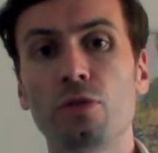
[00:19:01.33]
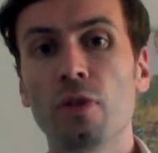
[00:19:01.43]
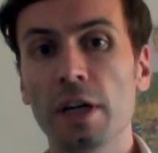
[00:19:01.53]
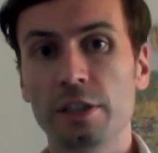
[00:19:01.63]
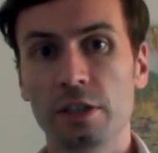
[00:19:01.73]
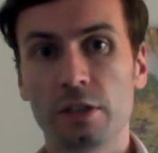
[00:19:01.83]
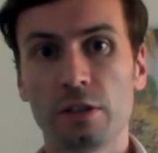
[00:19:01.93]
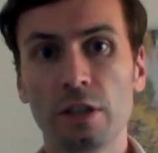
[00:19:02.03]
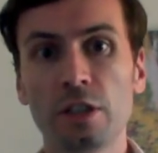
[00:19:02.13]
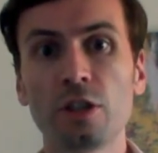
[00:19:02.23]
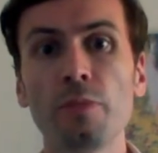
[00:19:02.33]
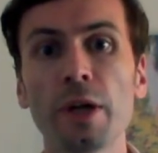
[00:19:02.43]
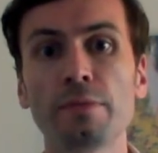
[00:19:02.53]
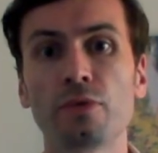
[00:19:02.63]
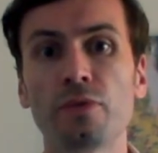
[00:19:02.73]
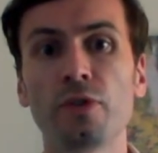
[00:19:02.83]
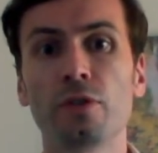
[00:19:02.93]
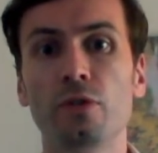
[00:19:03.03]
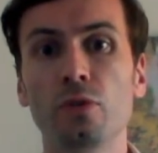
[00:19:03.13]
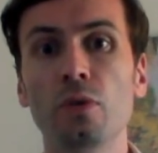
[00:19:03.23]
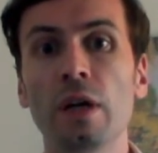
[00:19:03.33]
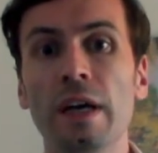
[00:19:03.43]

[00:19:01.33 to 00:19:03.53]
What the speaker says: crisis is sometimes referred to